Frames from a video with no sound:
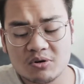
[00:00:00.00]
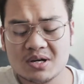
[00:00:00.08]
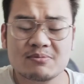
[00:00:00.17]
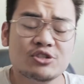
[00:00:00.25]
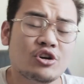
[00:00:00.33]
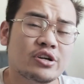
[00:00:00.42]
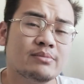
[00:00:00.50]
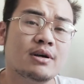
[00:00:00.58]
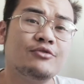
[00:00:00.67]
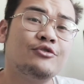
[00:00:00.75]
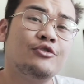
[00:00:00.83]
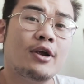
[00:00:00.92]
going to be talking
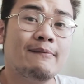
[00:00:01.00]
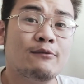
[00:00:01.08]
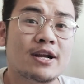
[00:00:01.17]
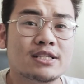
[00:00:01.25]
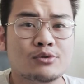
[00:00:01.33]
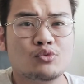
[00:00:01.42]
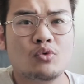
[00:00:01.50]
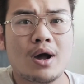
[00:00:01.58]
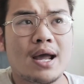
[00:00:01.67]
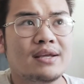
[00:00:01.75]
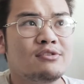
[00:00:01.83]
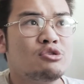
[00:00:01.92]
about frame rates and
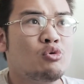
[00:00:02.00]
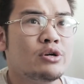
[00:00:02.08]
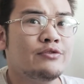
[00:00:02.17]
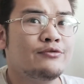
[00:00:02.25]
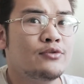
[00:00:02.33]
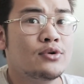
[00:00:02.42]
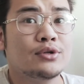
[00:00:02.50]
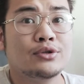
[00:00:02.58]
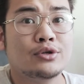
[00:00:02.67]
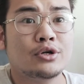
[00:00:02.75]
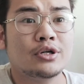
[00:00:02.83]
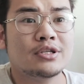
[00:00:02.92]
why 24,
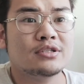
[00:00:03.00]
30,